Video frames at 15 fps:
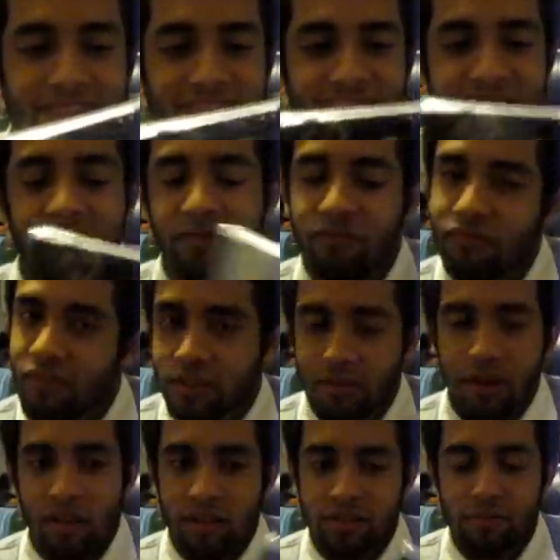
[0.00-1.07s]
Look, first of
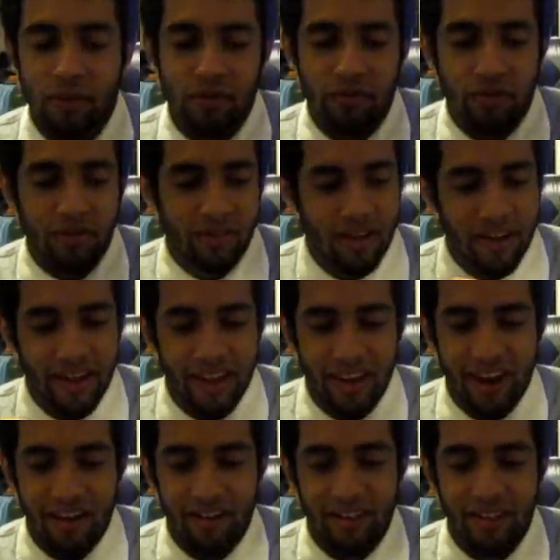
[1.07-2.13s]
all, it looks beautiful. I
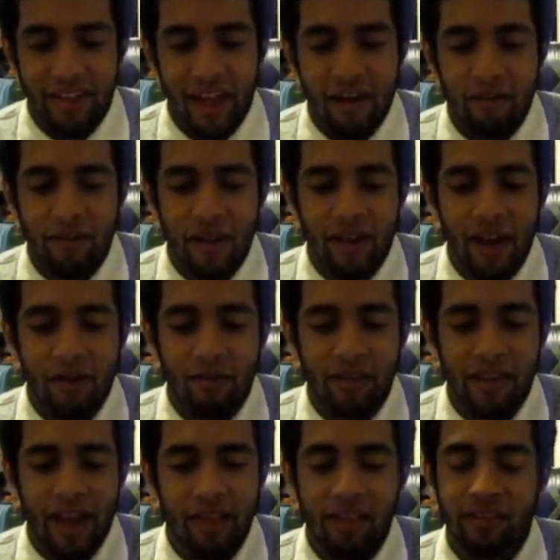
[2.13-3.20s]
cannot, like, I
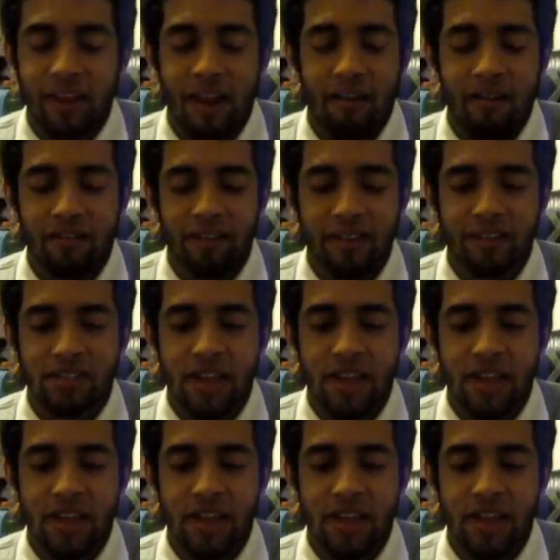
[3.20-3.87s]
looked out on this.